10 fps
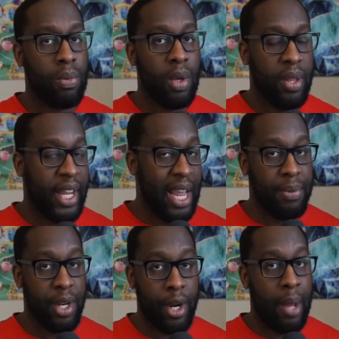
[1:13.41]
the games
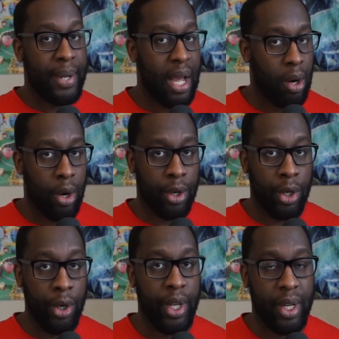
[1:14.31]
that are coming out are
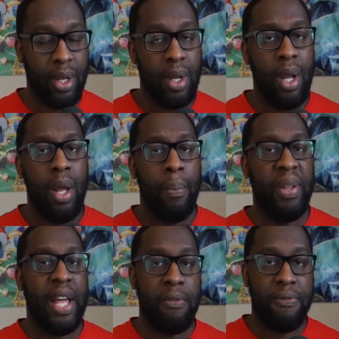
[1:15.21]
good.
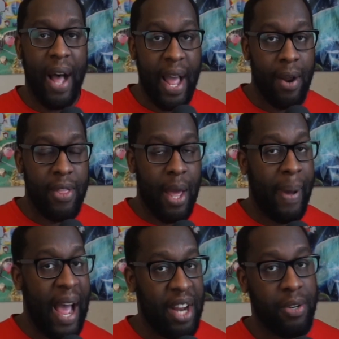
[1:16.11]
But that fire, that
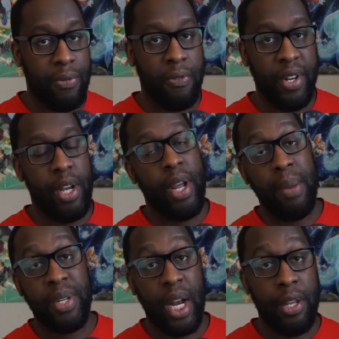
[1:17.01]
passion for video
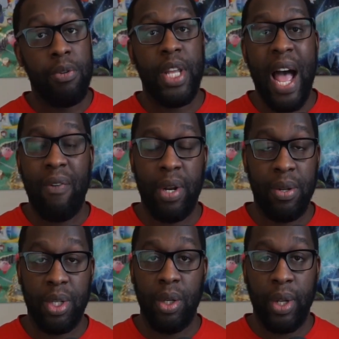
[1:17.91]
games that I used to have when I
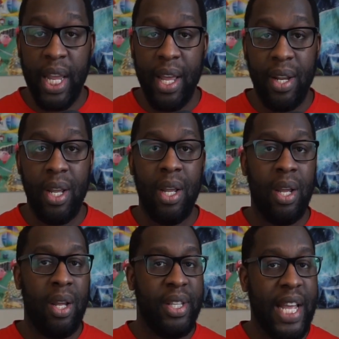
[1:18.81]
was a little kid,
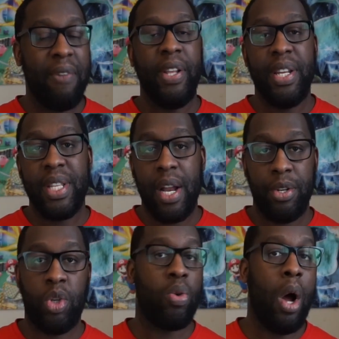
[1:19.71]
definitely is not as
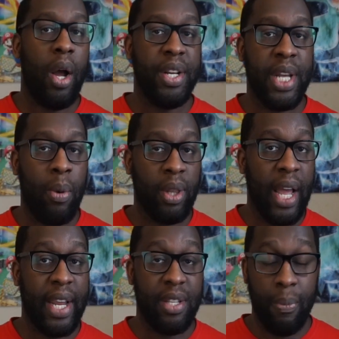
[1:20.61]
strong as I would
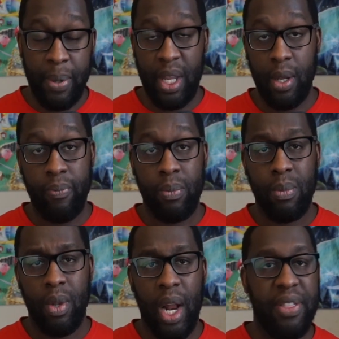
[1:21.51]
like it to be.
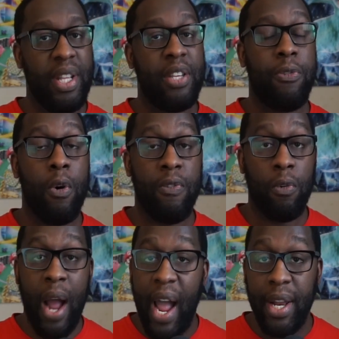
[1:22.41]
I think that's for a
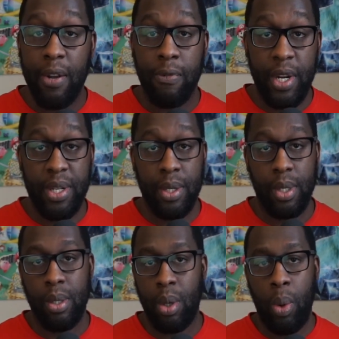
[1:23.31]
variety of
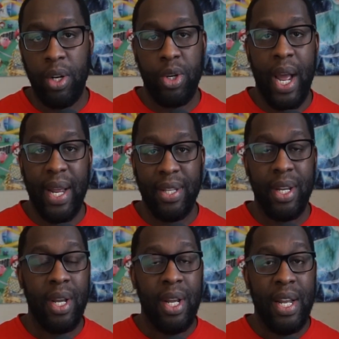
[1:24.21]
reasons. So I want to try and
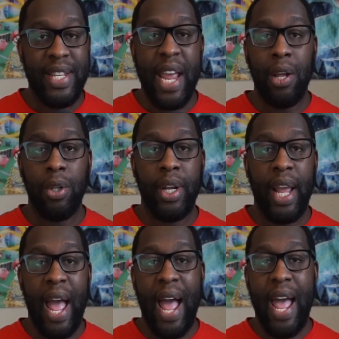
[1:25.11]
take a look
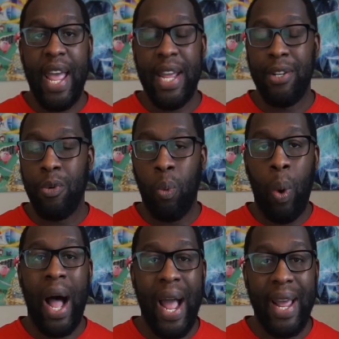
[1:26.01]
into
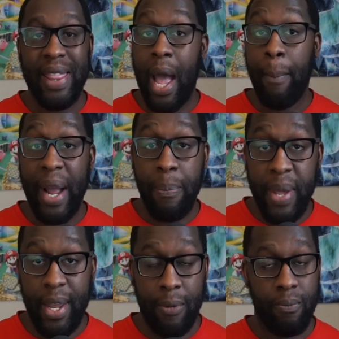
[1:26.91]
why that might be.